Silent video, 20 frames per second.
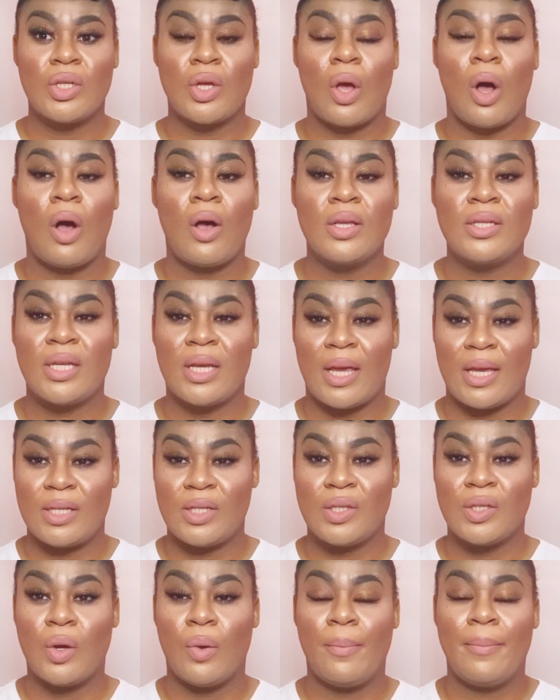God is
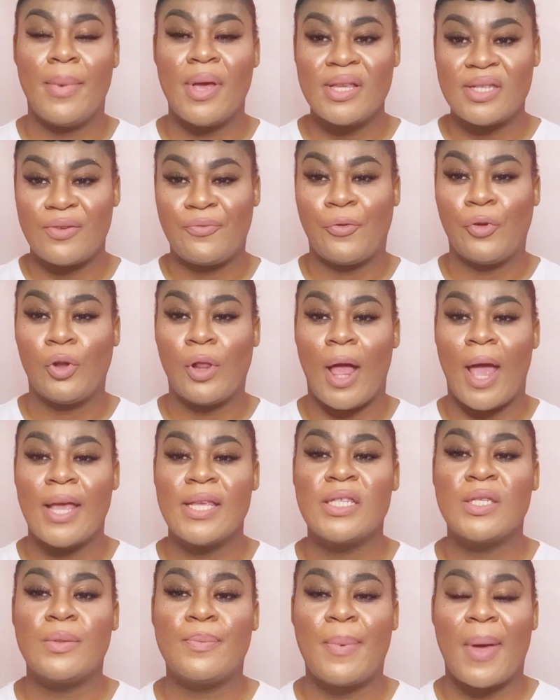so merciful,
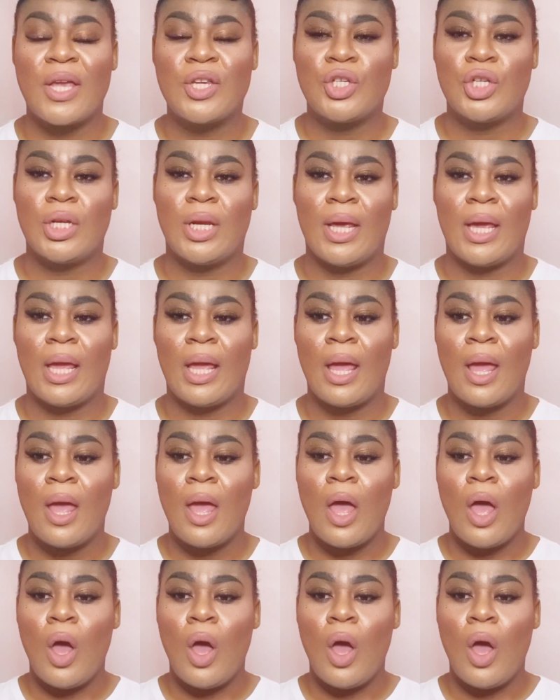especially